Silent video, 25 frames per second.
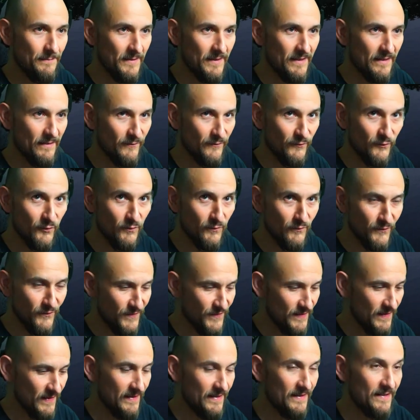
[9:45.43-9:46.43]
So
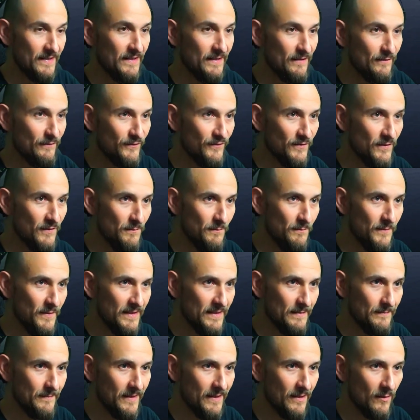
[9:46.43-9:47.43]
out with it.
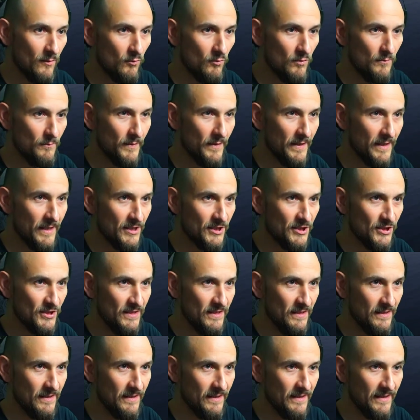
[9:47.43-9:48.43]
3.50
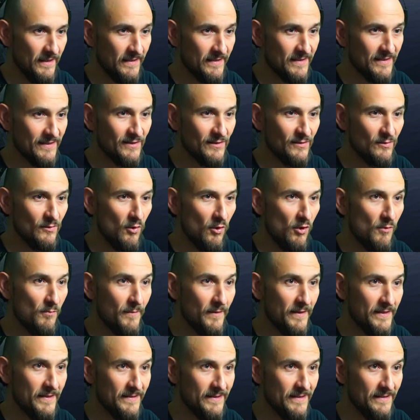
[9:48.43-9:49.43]
minta depth with the
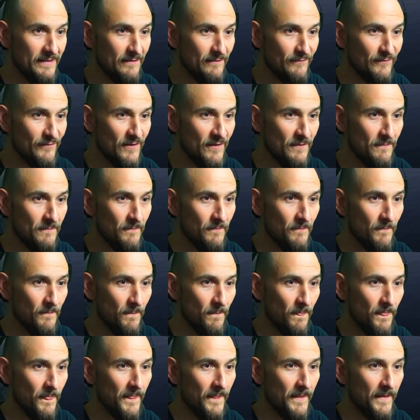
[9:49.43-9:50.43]
rough. Here I
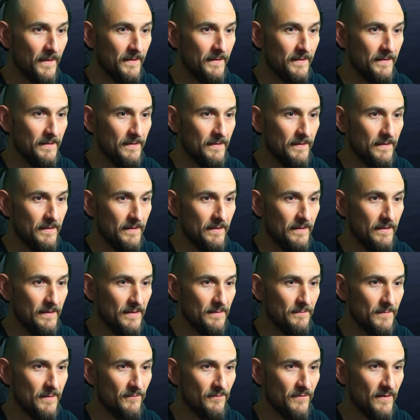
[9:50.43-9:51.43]
go deeper again.
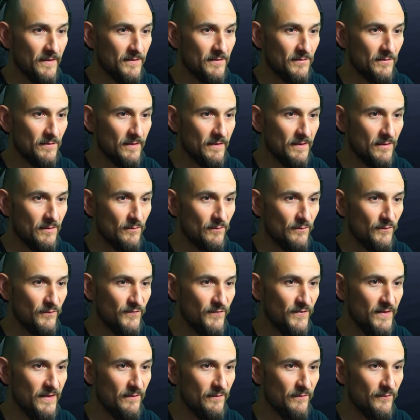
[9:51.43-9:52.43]
I'll
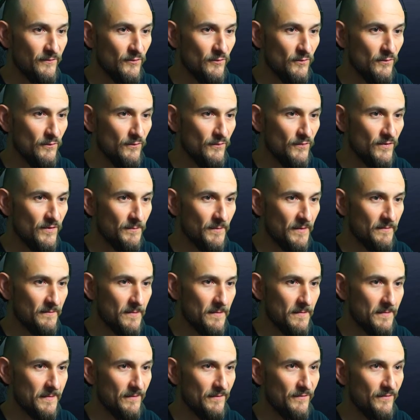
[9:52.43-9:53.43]
maybe go in the direction
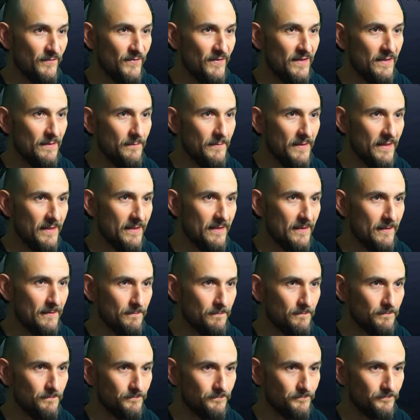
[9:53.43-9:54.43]
of
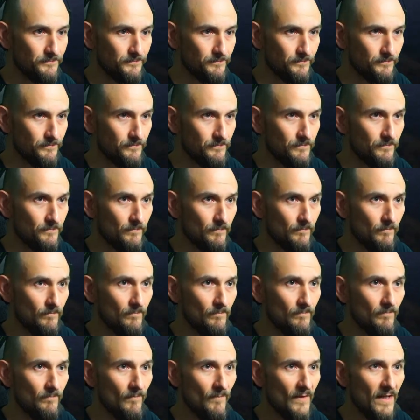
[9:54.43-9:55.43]
4.5. Let's do
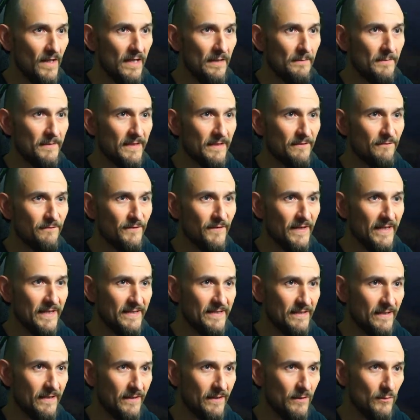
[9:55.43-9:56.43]
4 minta,
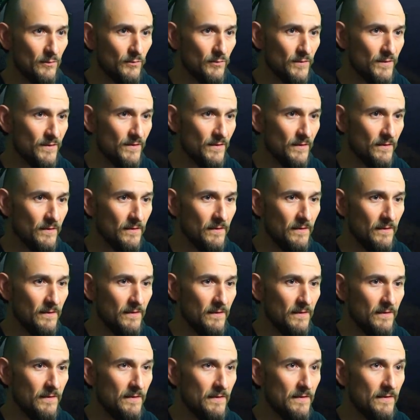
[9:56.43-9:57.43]
but then further
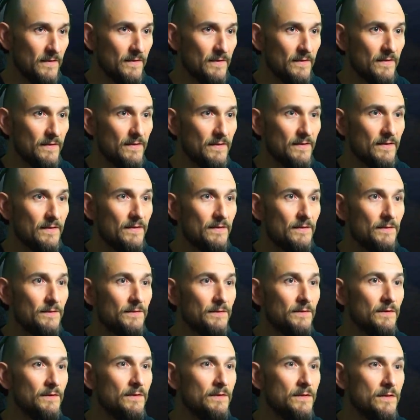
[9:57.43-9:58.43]
out.
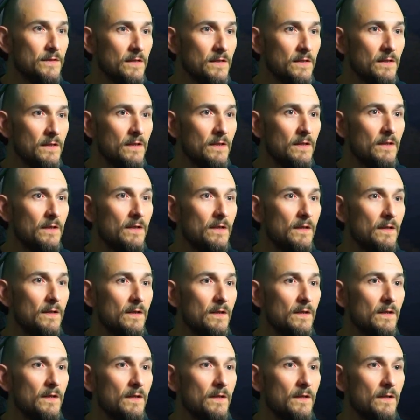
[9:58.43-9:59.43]
So, and
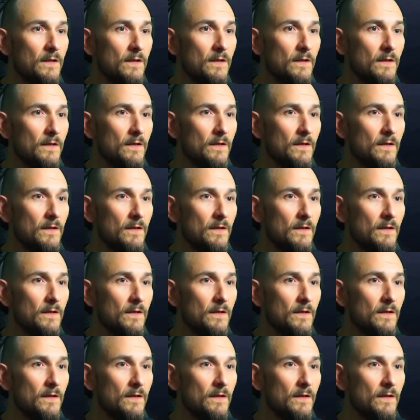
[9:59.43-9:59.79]
happy hour is